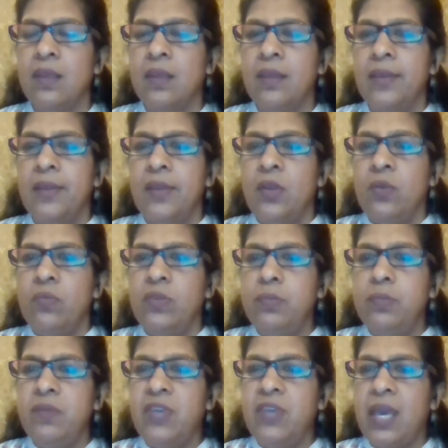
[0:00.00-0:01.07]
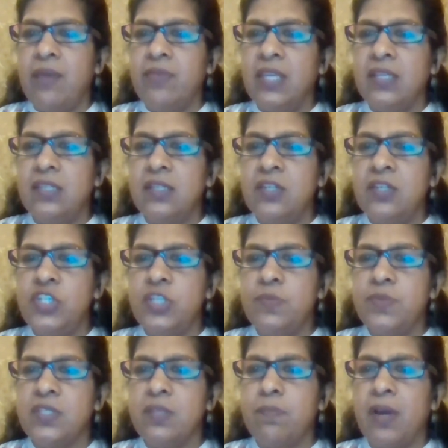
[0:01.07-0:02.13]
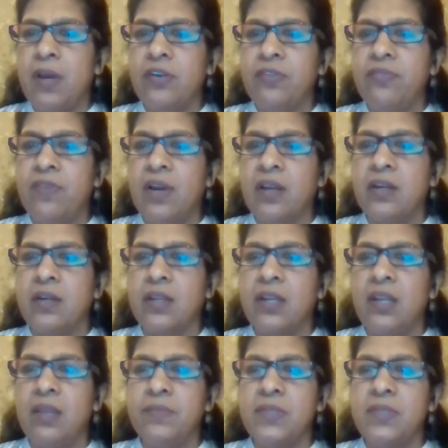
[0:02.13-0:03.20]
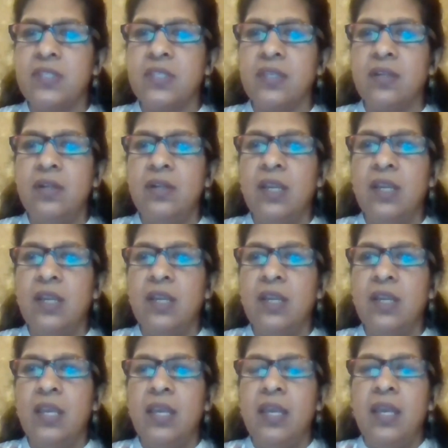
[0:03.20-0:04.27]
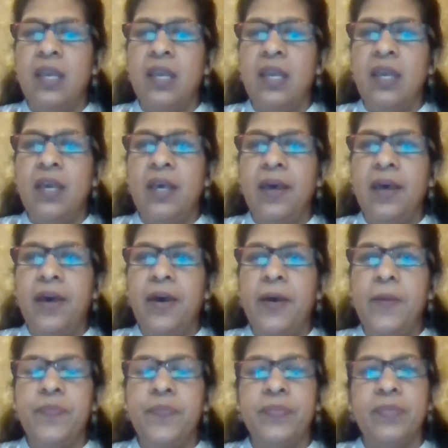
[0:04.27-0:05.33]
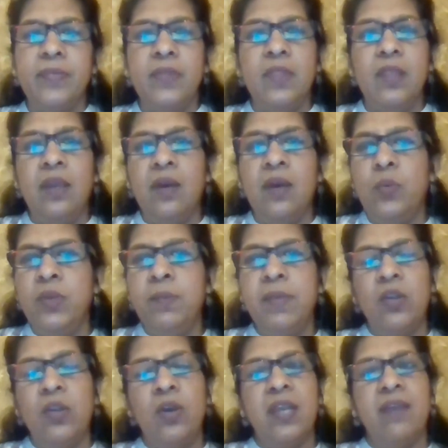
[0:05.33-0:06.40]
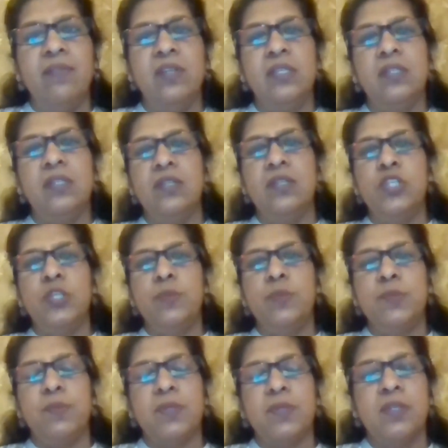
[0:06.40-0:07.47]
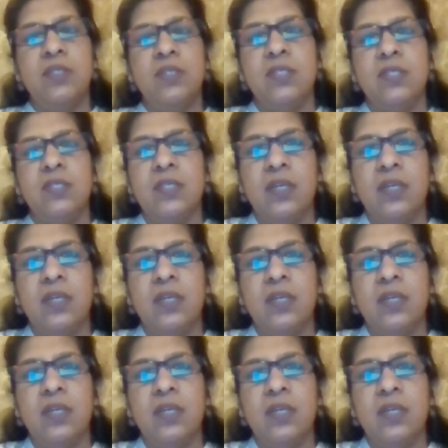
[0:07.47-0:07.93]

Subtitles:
Will we be having internships as a part of our curriculum this year? We may not have internships because